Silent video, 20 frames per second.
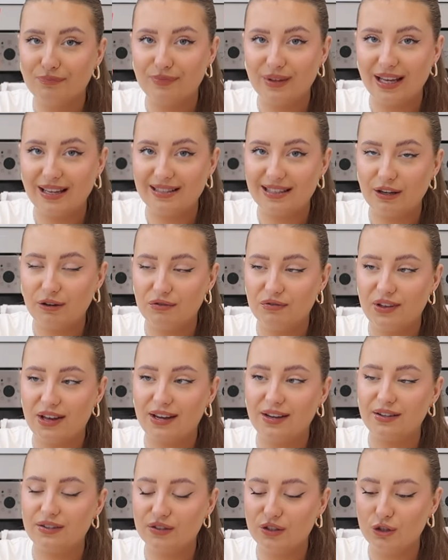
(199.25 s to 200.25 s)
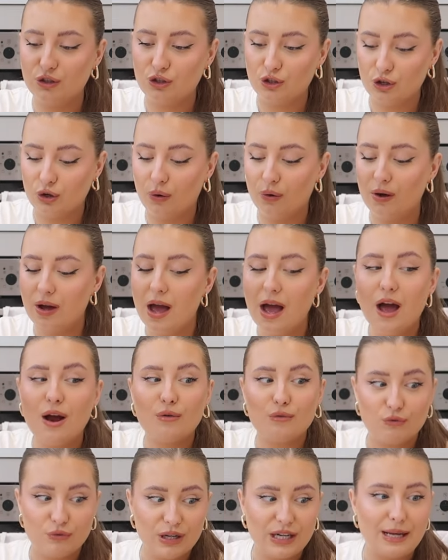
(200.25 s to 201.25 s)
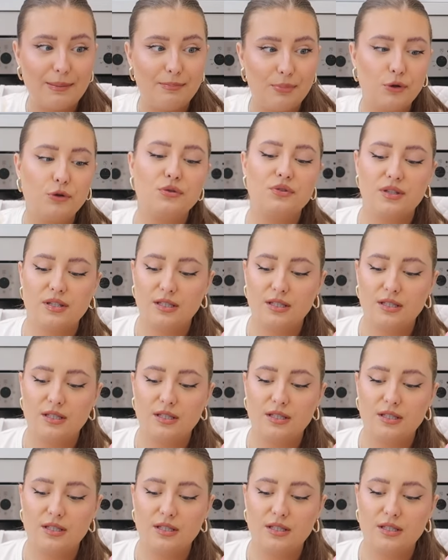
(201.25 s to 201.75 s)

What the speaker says: these little things do really boost